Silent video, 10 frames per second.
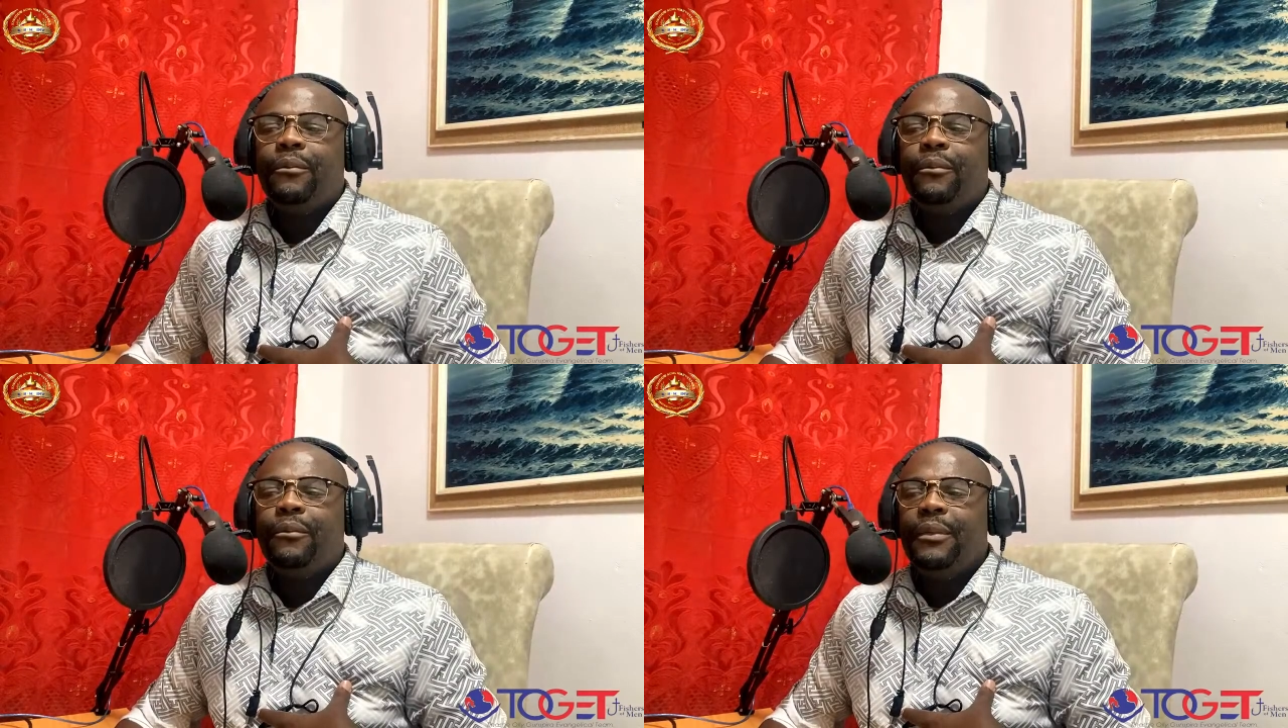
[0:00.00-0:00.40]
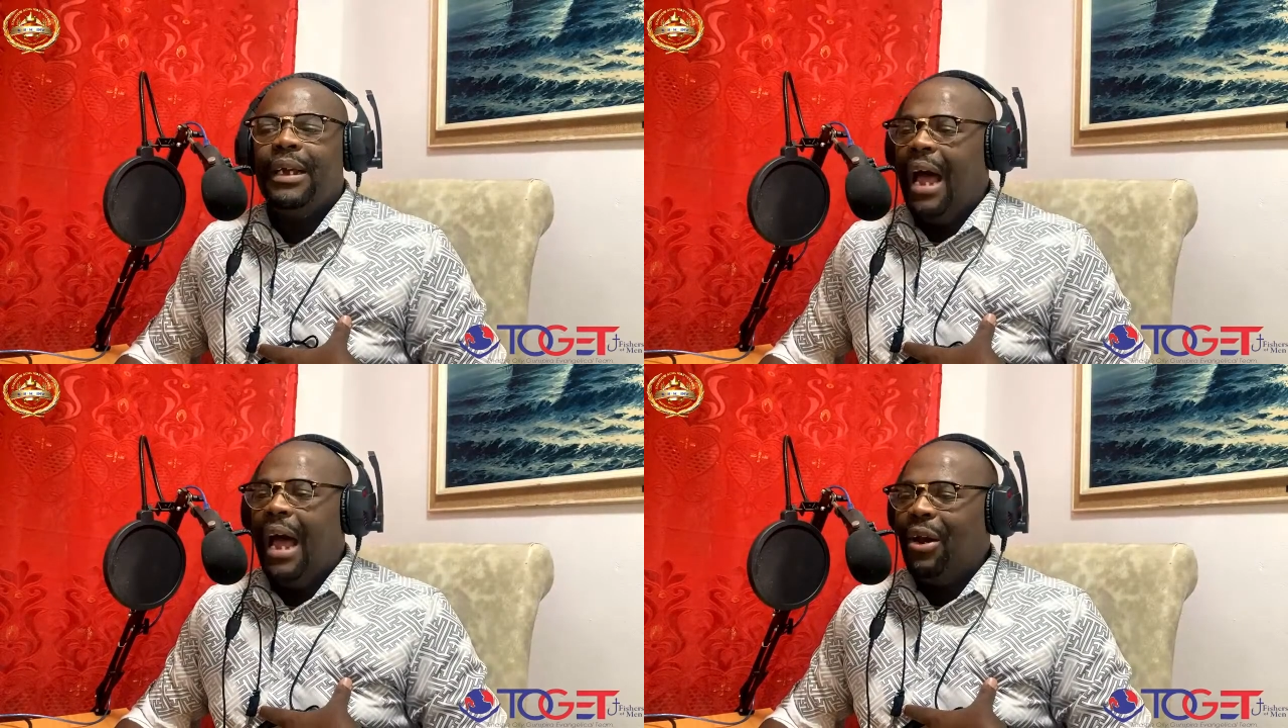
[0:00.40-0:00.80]

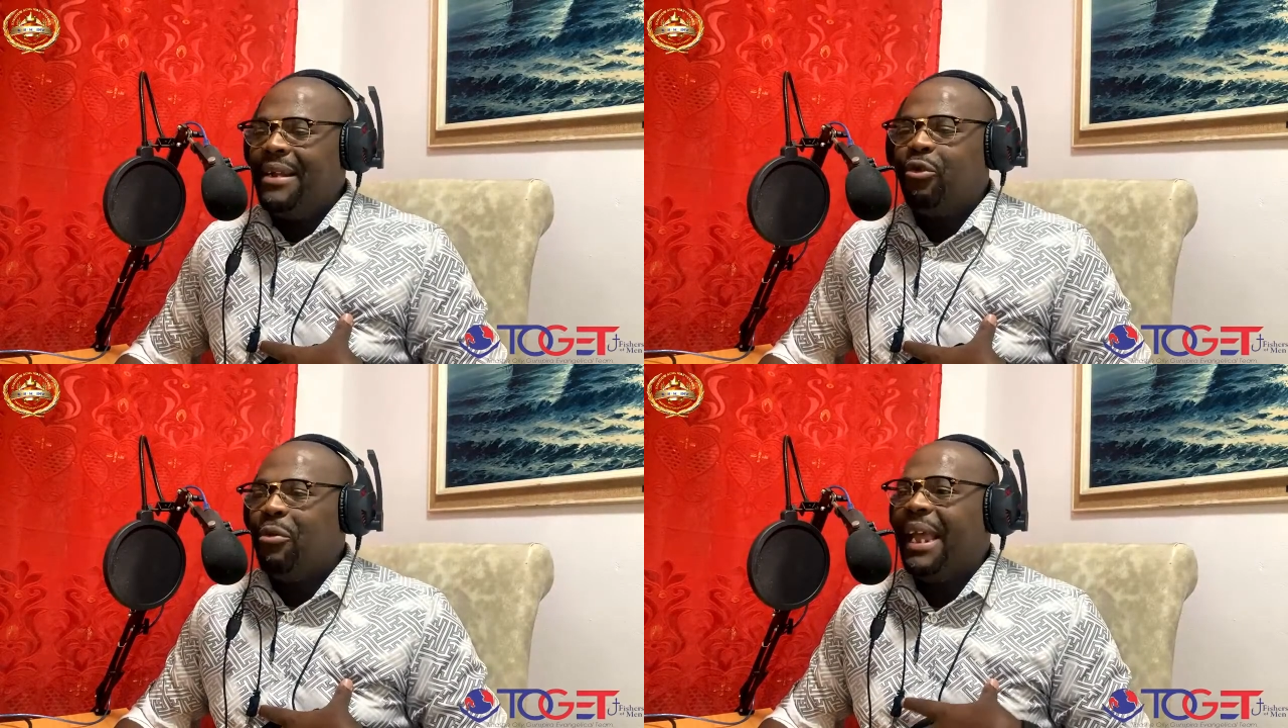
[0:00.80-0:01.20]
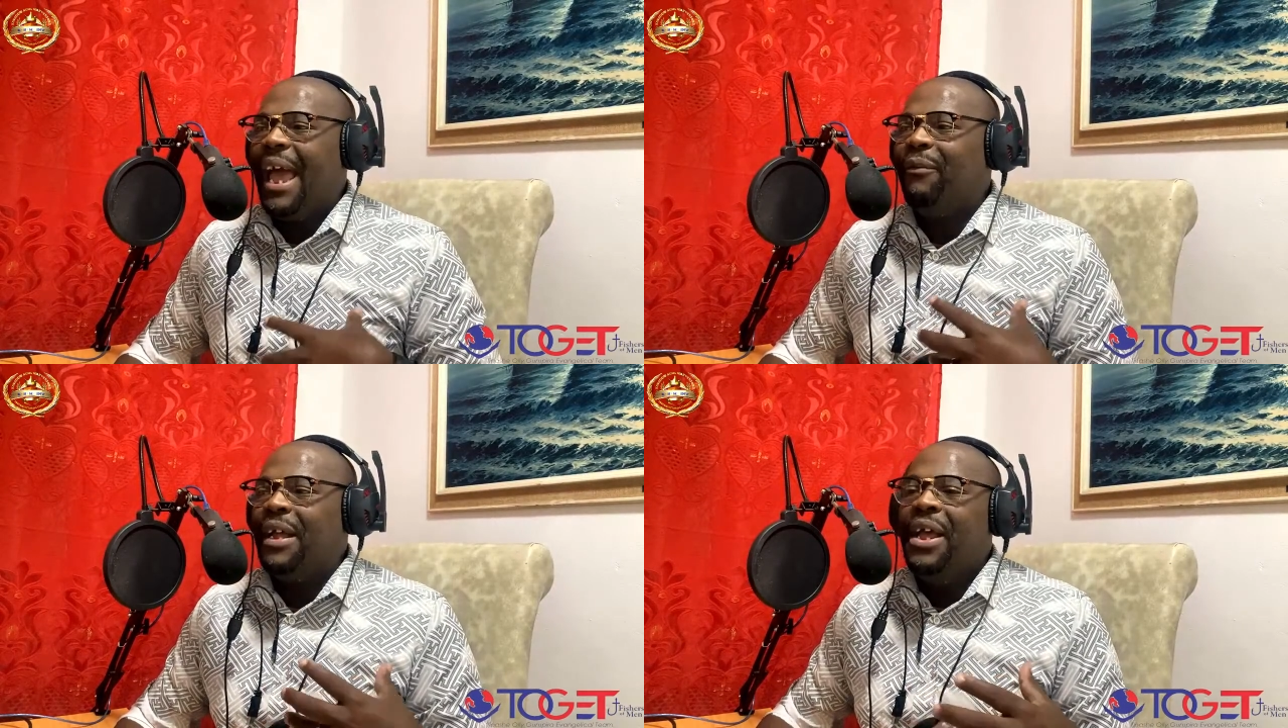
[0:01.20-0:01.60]
Now listen to me
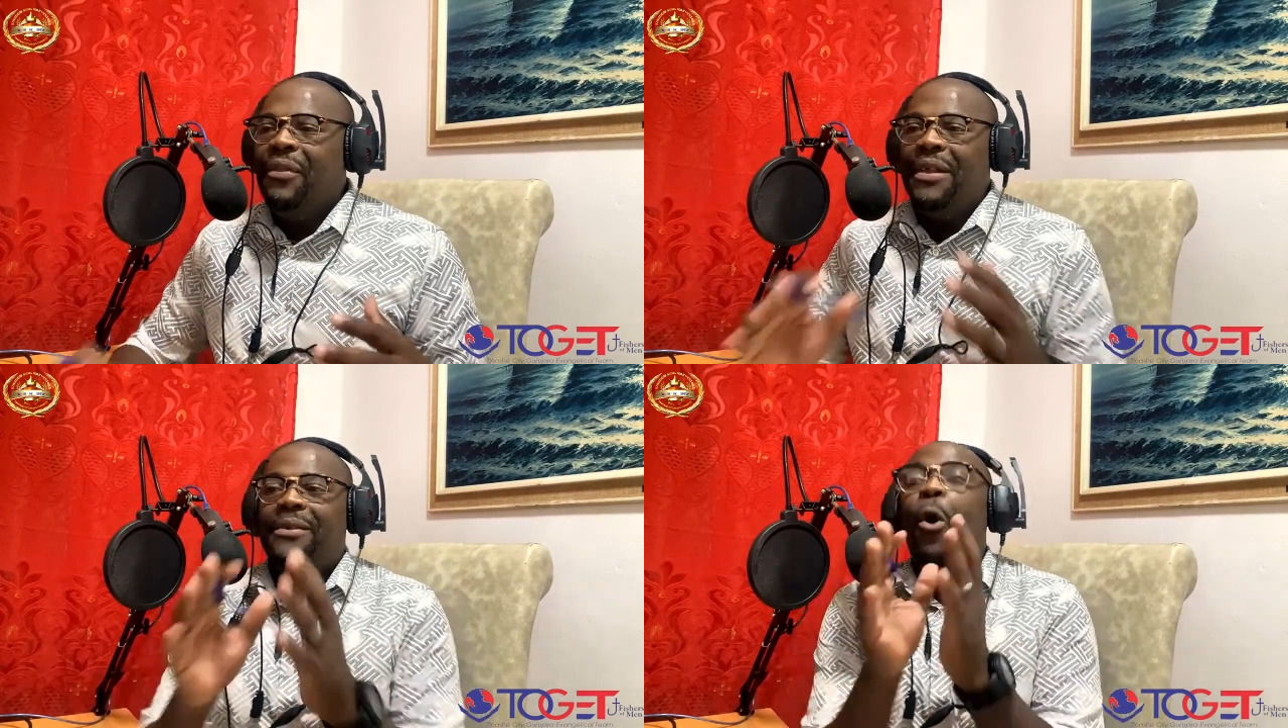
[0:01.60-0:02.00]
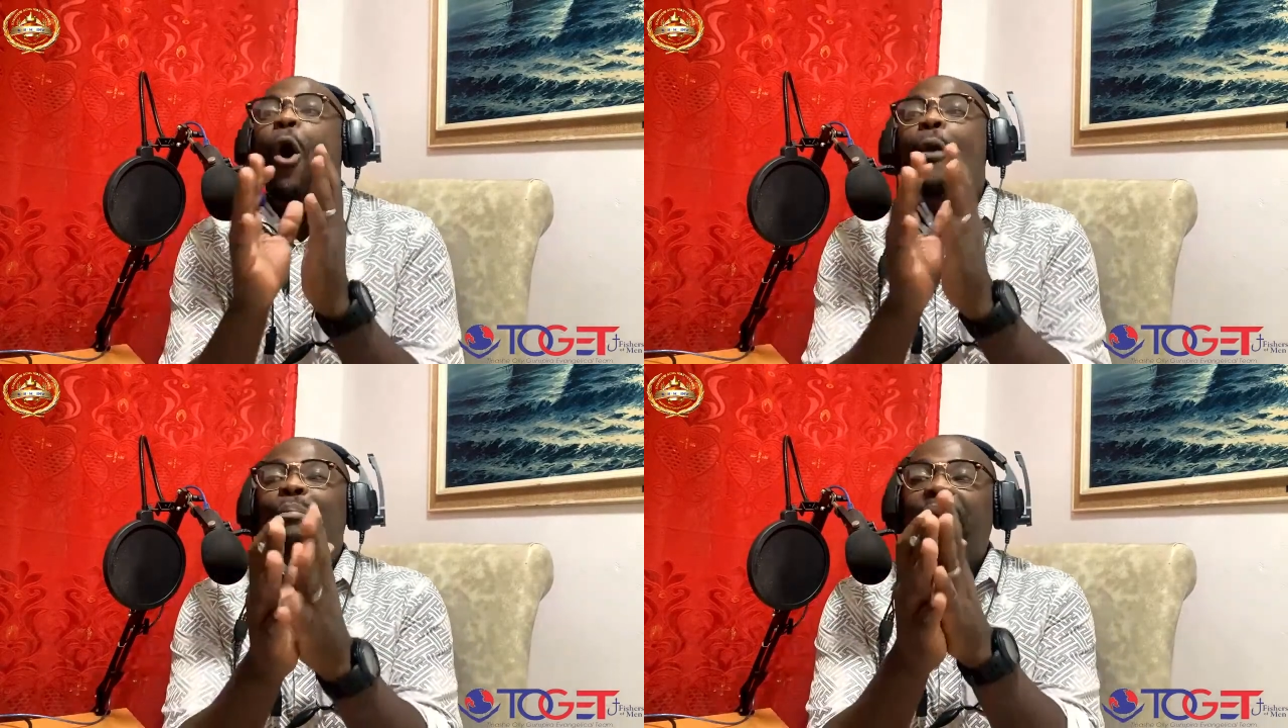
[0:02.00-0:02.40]
carefully. This is your
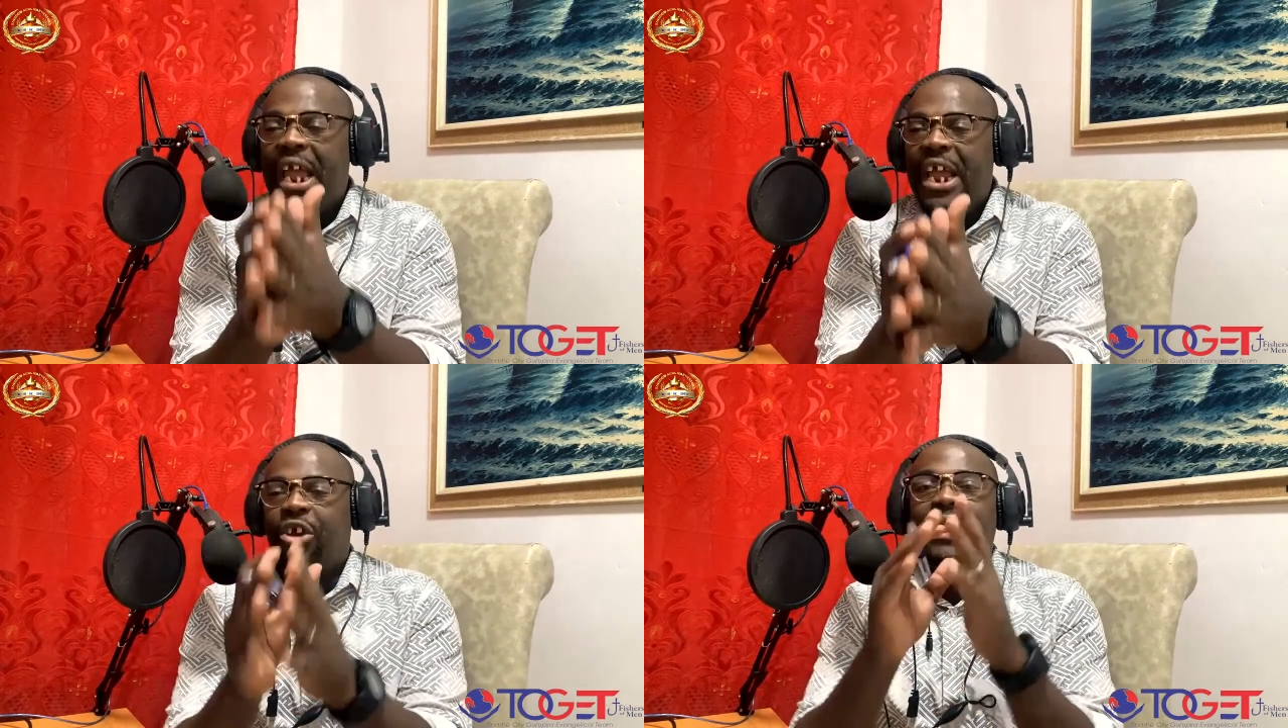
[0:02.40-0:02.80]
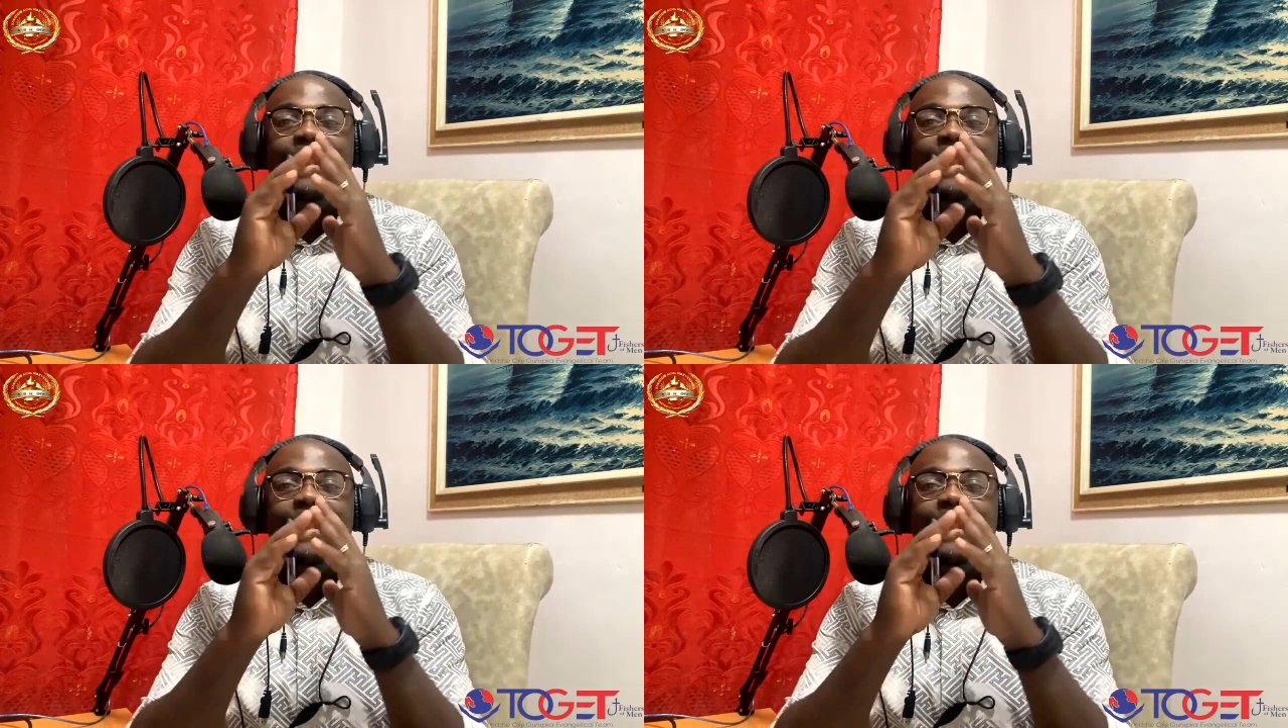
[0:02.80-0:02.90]
obligation.